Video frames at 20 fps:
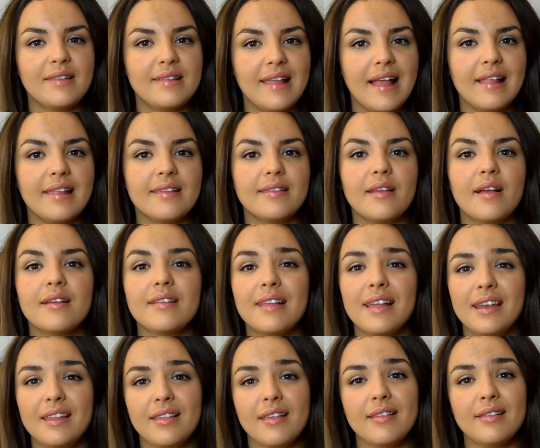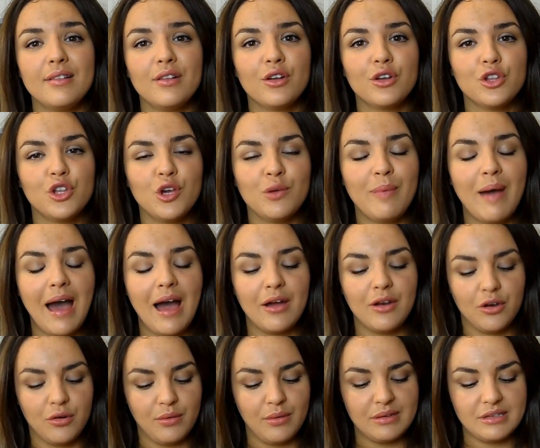The scent's nice and it doesn't look too
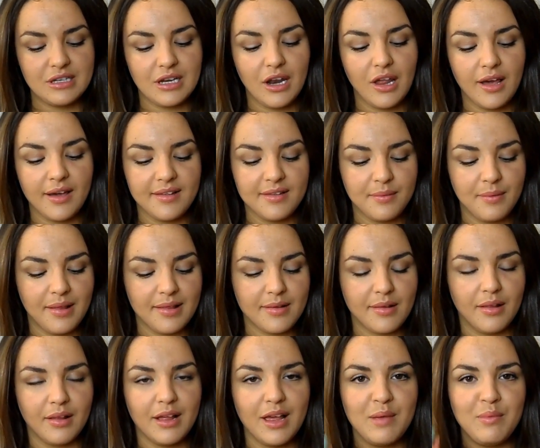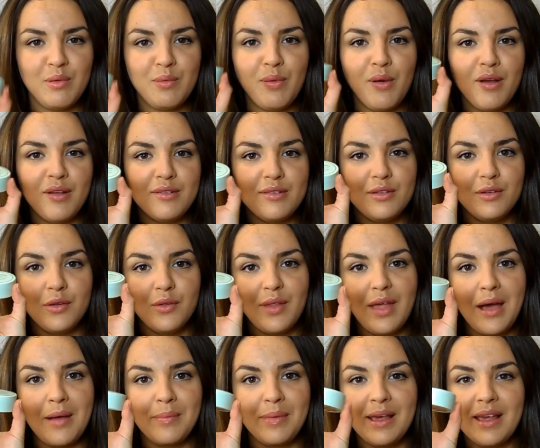powdery, which I like as well, so I'll keep you posted
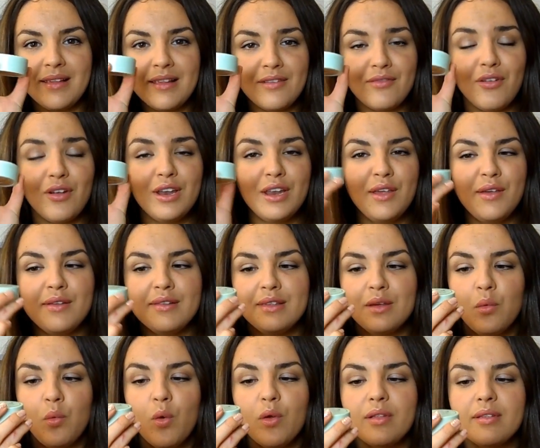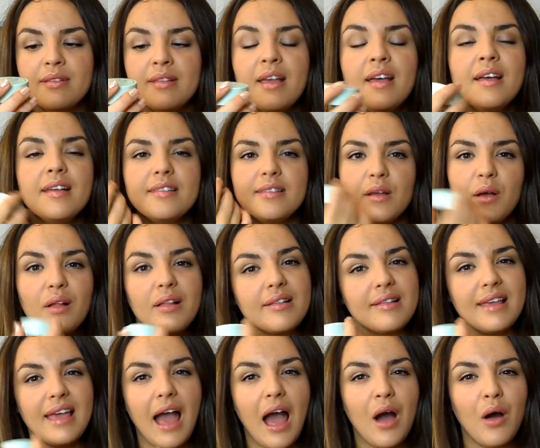on that because I've only used it once, so
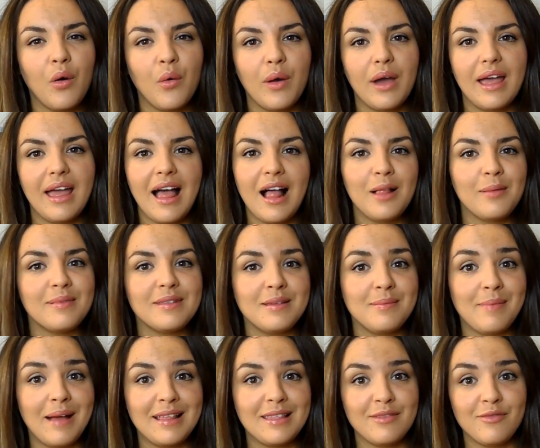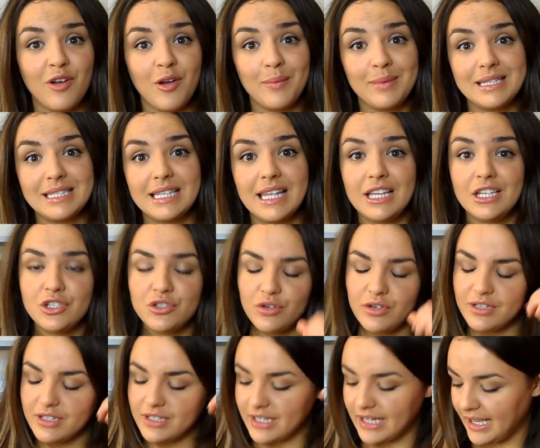I'll see how it helps to mattify my skin
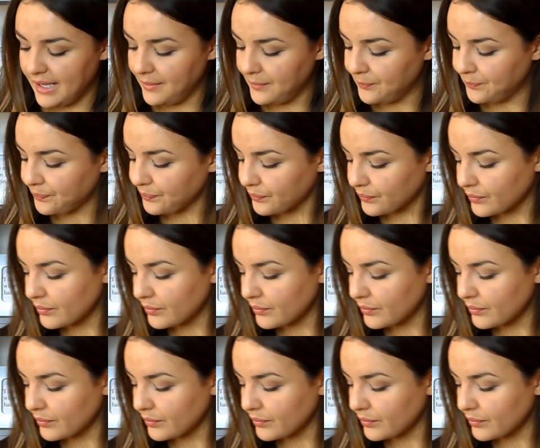during the day.